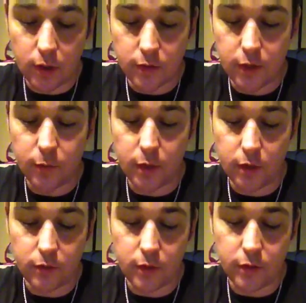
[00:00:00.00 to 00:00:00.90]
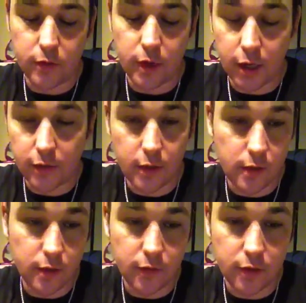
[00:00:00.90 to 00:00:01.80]
Same things with this. It has
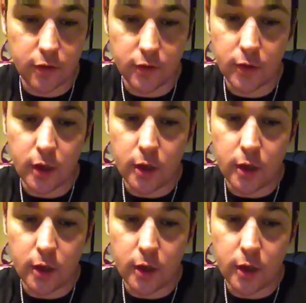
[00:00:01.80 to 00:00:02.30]
safety features,